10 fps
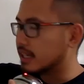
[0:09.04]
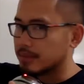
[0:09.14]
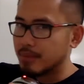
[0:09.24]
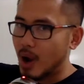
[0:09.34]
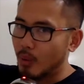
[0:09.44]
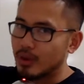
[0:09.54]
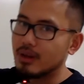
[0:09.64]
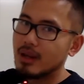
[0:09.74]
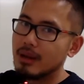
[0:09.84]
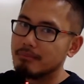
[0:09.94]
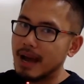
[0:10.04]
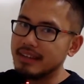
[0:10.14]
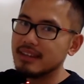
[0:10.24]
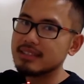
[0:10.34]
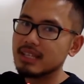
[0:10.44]
second power
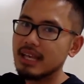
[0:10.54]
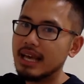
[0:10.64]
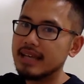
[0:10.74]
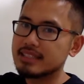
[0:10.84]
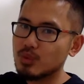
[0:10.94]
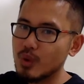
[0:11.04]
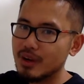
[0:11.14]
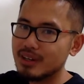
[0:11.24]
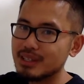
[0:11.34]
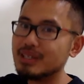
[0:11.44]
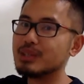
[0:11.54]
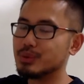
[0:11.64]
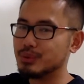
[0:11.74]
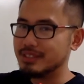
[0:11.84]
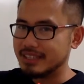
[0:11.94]
minus x squared
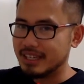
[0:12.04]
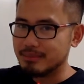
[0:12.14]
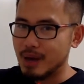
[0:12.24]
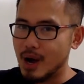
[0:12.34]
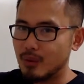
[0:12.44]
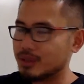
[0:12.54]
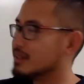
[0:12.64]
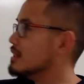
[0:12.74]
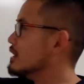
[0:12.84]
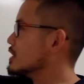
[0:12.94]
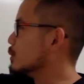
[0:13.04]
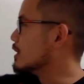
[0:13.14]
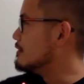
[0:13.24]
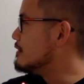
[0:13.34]
to the second power. So we can